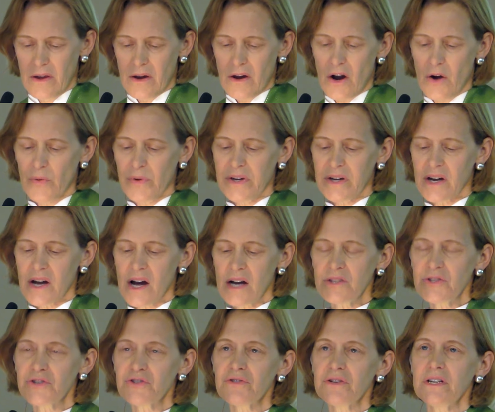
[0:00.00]
Are we a
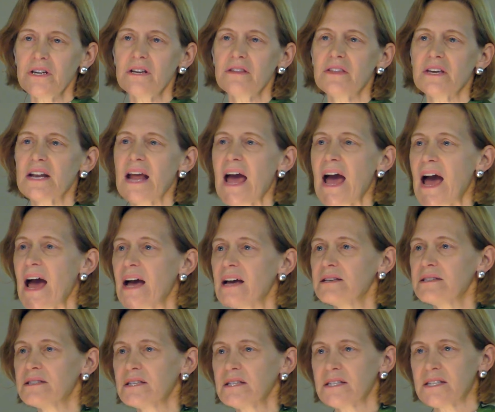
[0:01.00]
country that
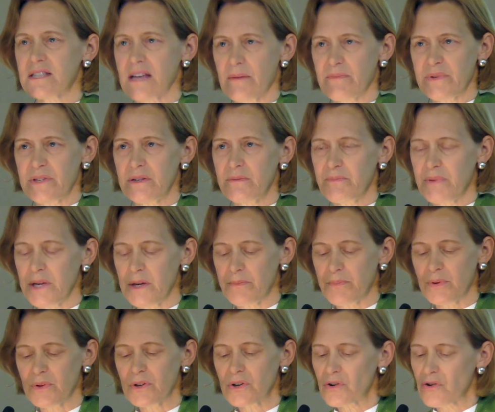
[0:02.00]
has accepted
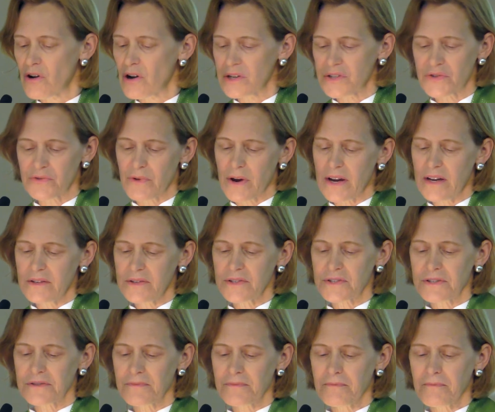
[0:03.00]
people across
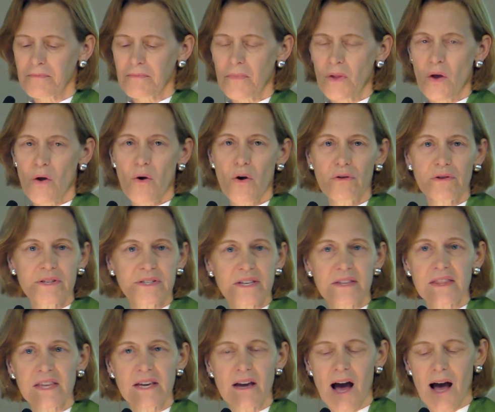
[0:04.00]
race? Or is
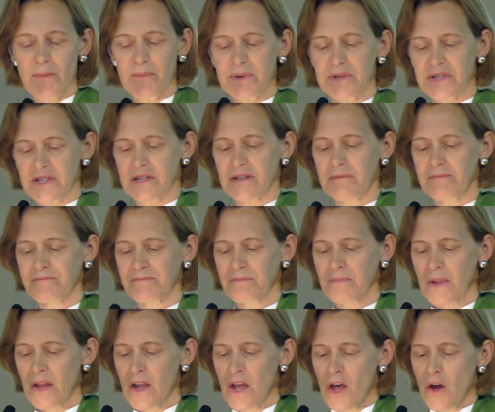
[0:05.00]
it the opposite?
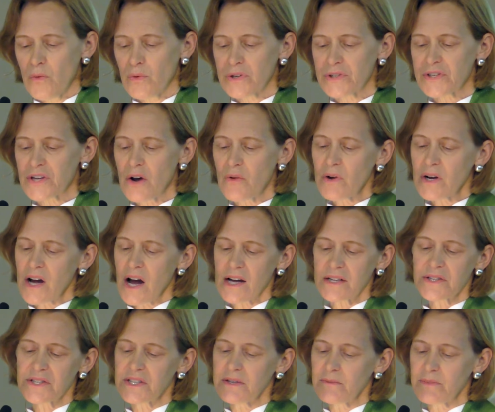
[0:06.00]
We're so
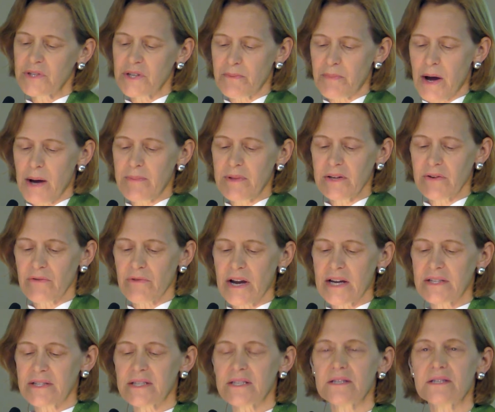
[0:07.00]
accustomed to public
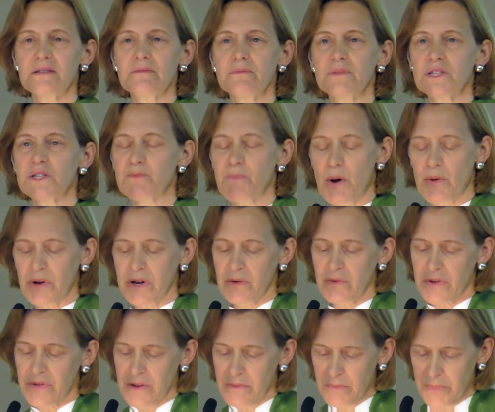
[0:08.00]
racism spoken
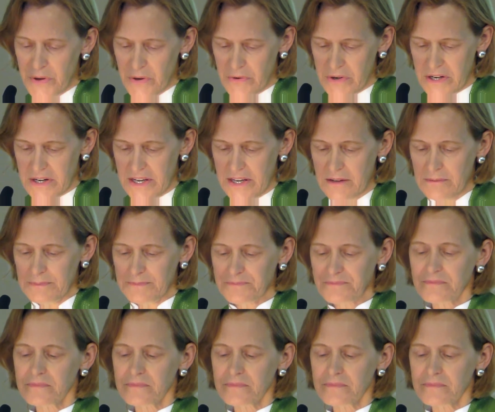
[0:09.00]
with impunity